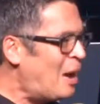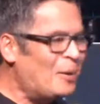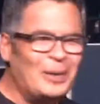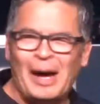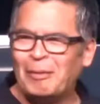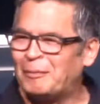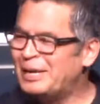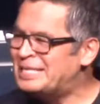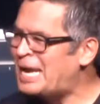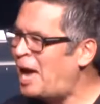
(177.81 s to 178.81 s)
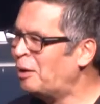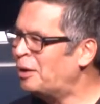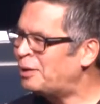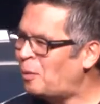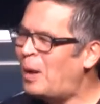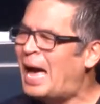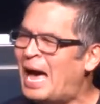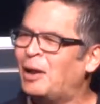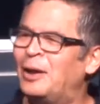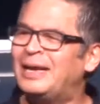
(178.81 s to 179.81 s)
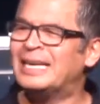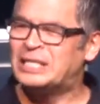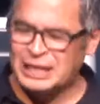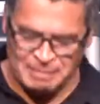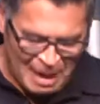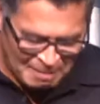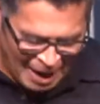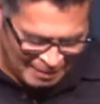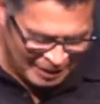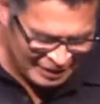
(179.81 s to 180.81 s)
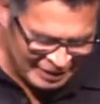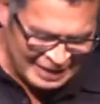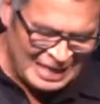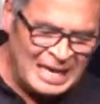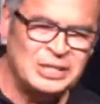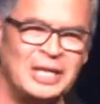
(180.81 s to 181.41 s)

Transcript: well, the reason I look the way I look is because my mama is a